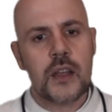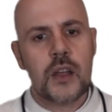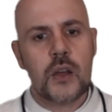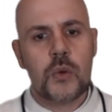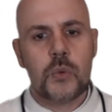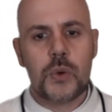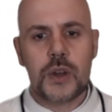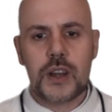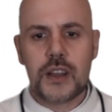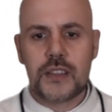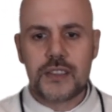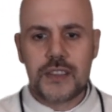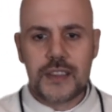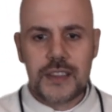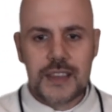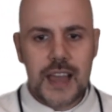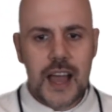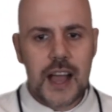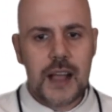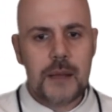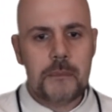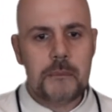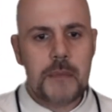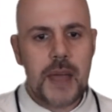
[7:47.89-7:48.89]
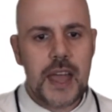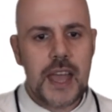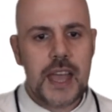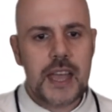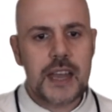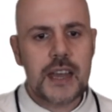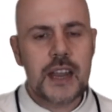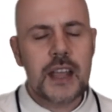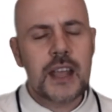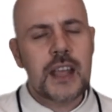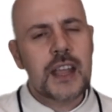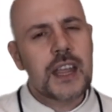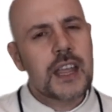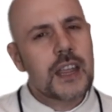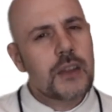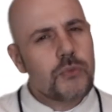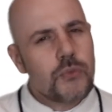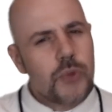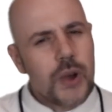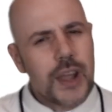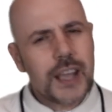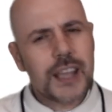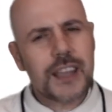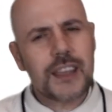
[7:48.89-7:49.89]
when as a young man he
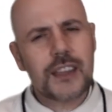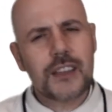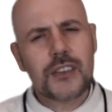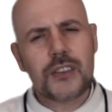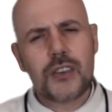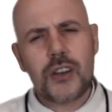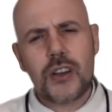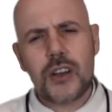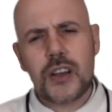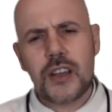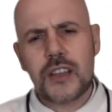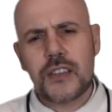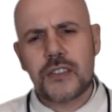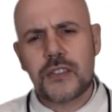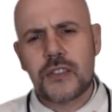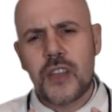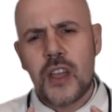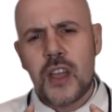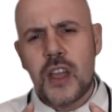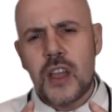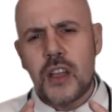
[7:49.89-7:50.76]
recognized